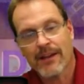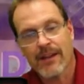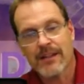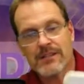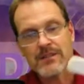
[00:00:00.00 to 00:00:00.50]

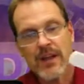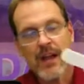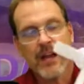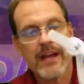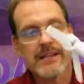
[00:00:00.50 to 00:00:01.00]
It is
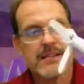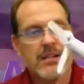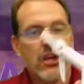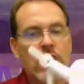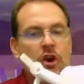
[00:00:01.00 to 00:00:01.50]
guys. It's
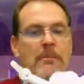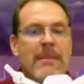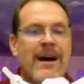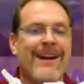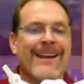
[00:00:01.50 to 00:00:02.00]

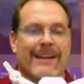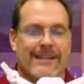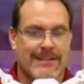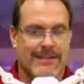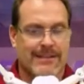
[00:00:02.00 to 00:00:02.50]

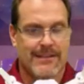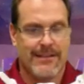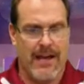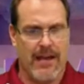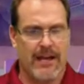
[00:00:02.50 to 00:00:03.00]
humongous.
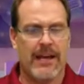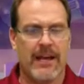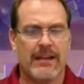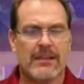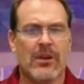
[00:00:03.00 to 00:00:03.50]

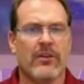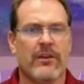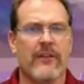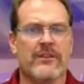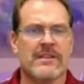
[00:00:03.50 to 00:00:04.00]
Okay, you know
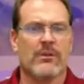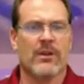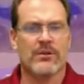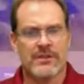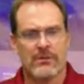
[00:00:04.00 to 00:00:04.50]
you ever seen one
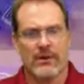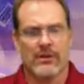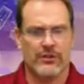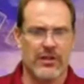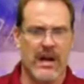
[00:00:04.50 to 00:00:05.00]
of those one of
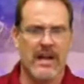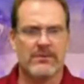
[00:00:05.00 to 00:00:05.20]
those shots